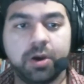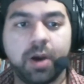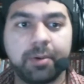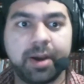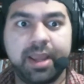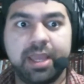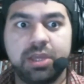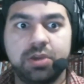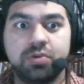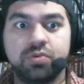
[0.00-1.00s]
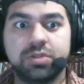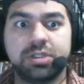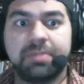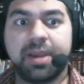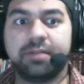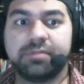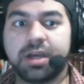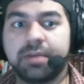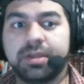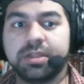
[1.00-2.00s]
I want a huge span of
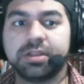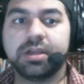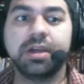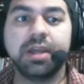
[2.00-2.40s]
zombies,